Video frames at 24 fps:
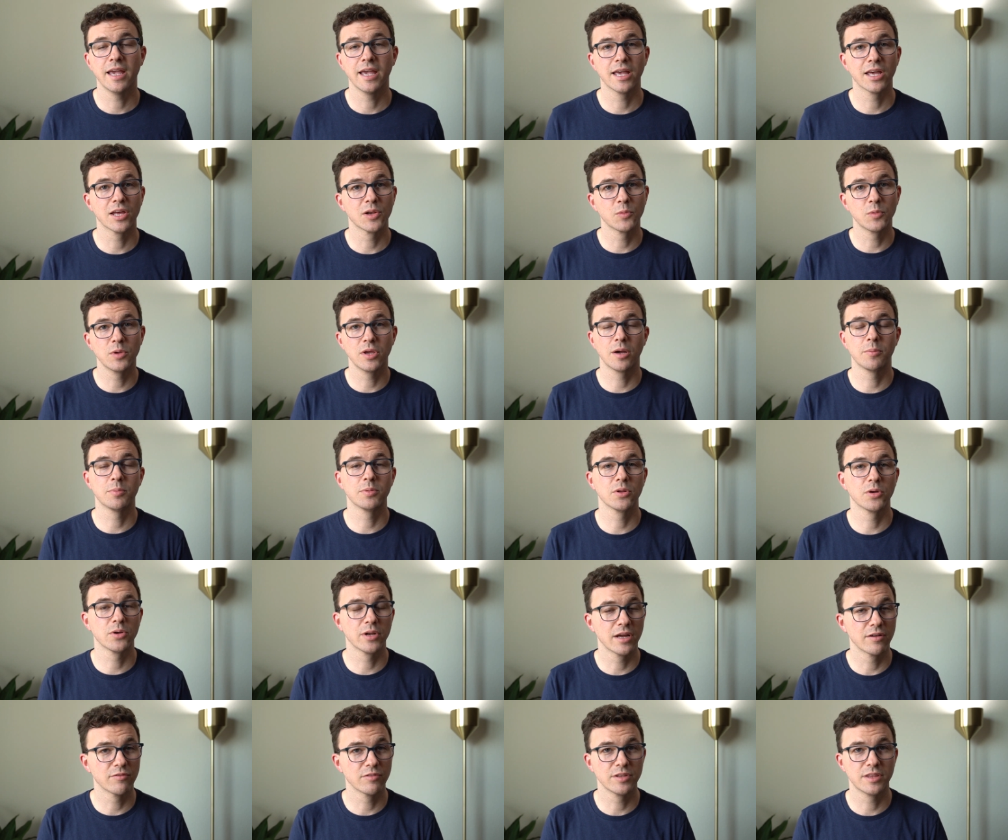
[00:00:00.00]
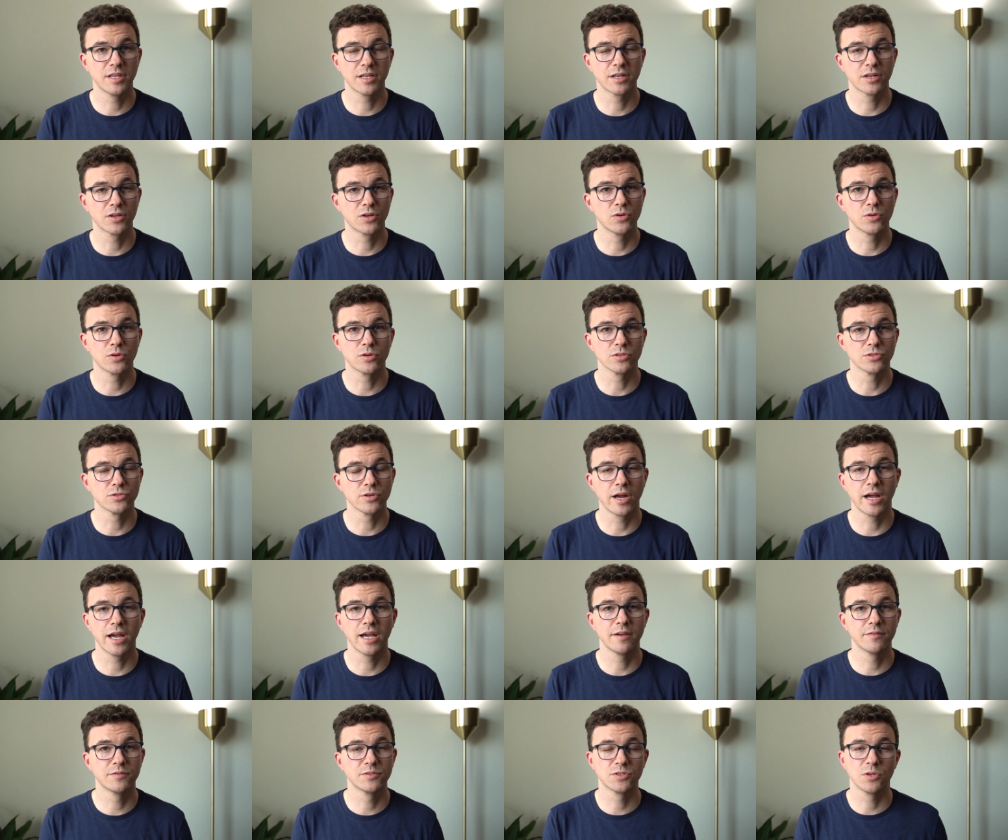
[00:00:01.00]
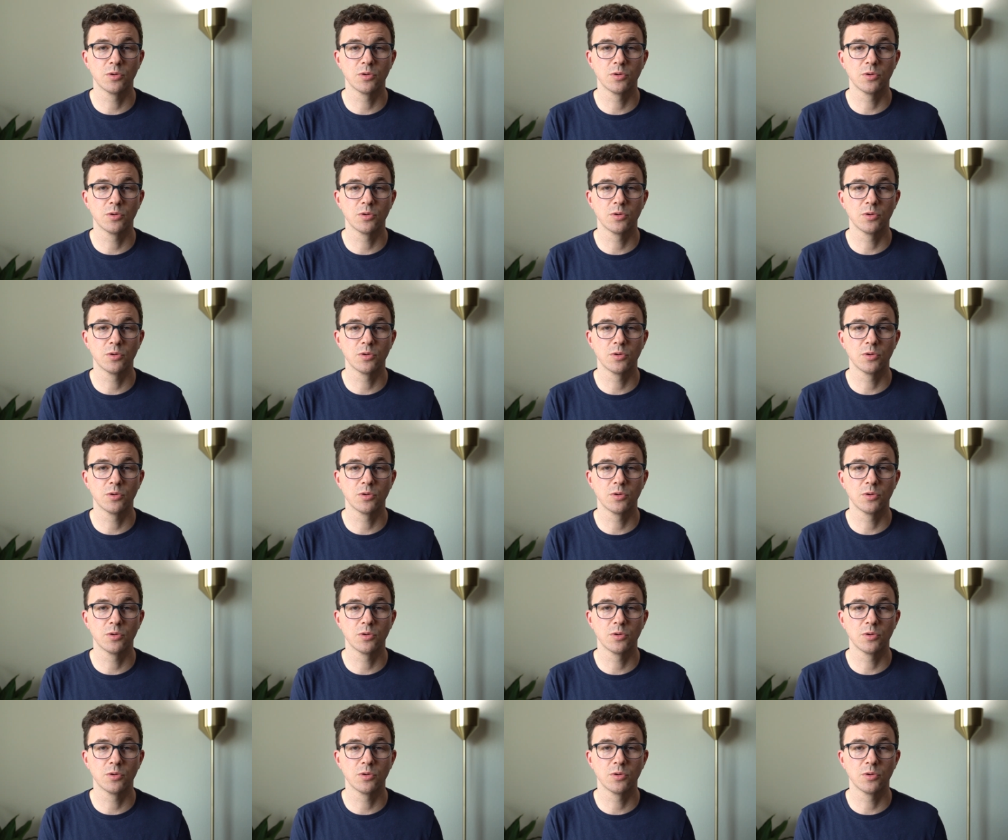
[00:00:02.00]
and we upload everything to Google Drive.